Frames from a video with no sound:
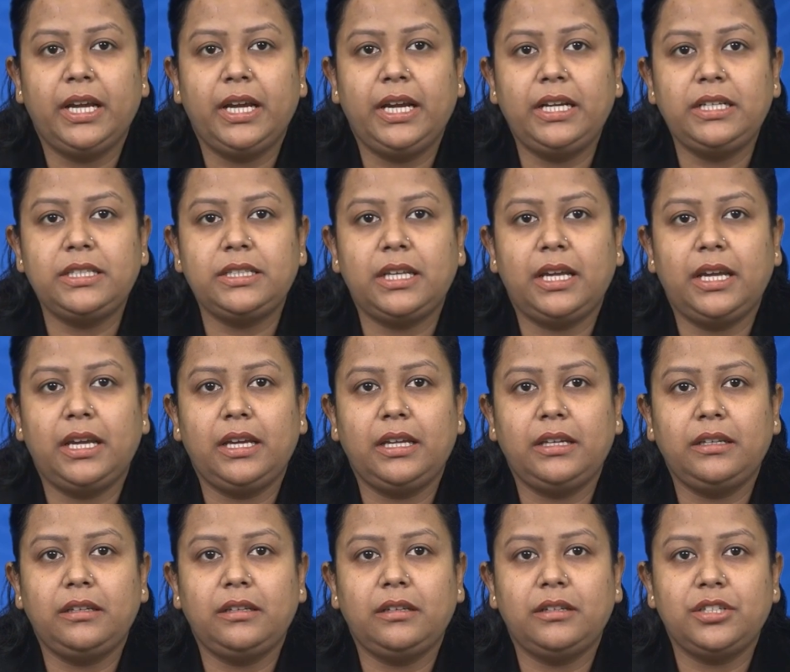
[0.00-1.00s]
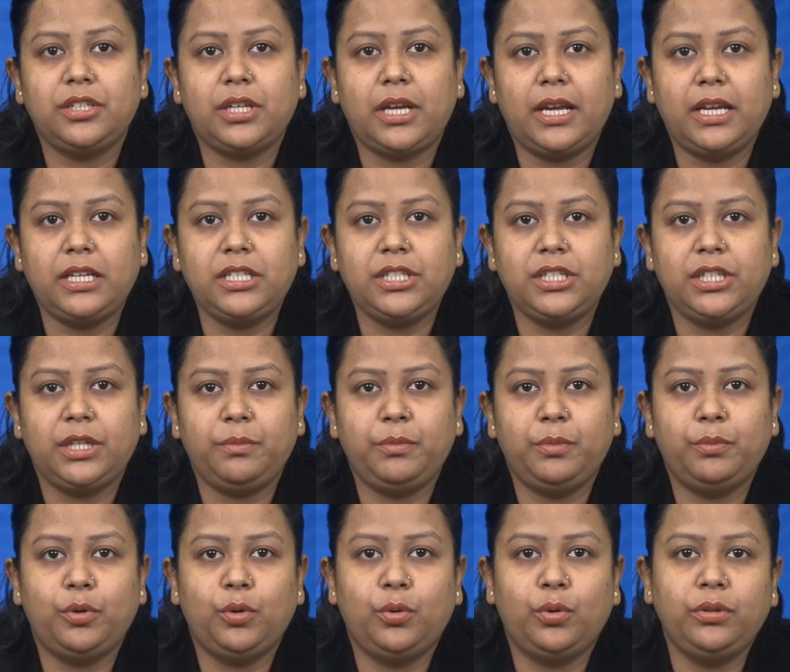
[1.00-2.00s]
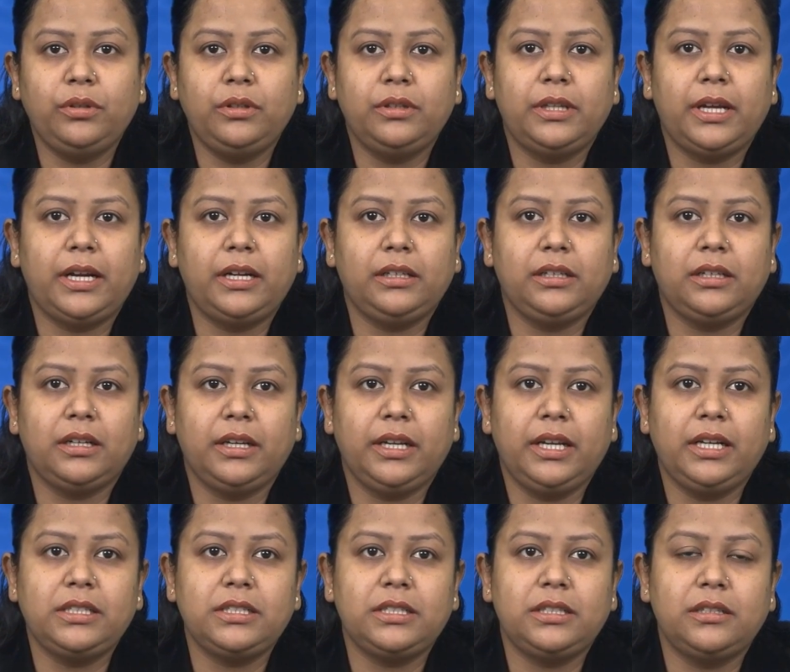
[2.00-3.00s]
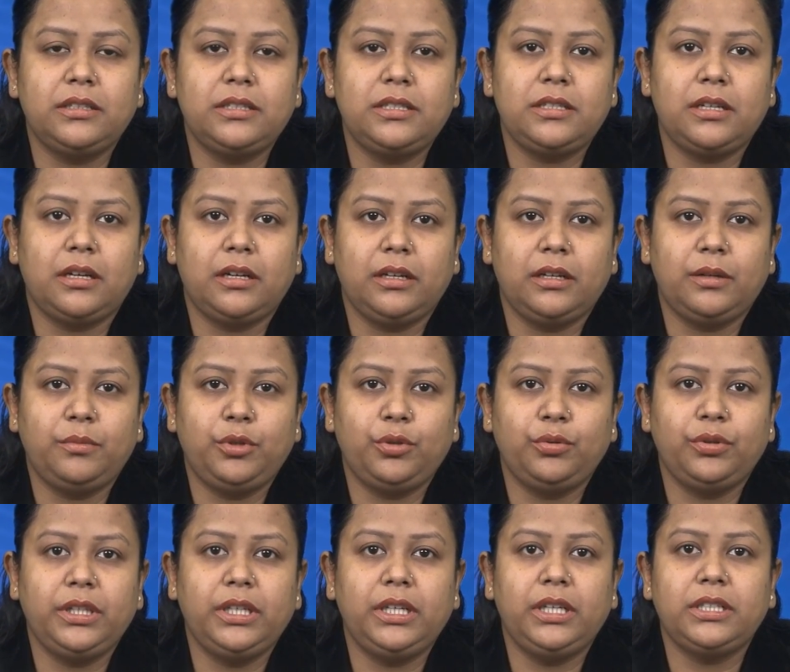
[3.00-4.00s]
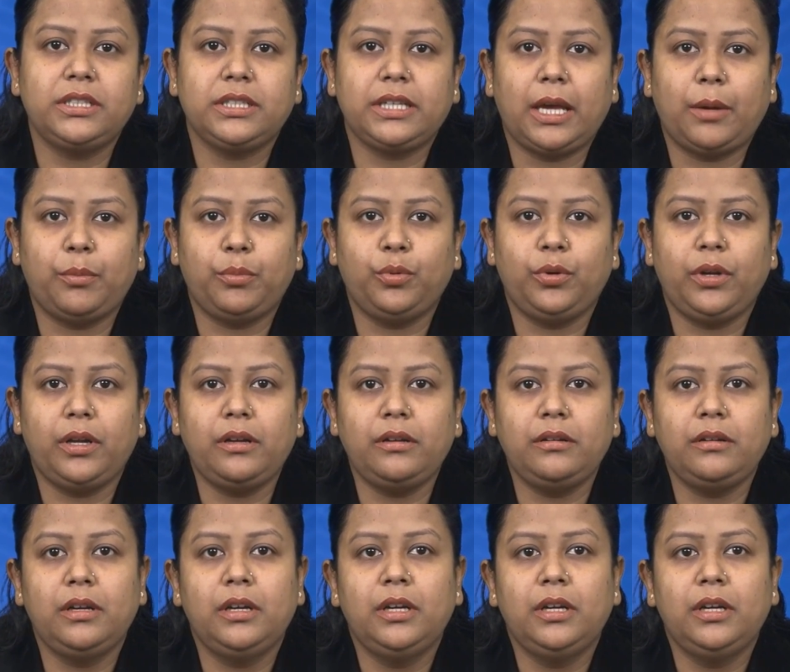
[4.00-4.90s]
It's an S-shaped bone that connects the sternum to the scapula,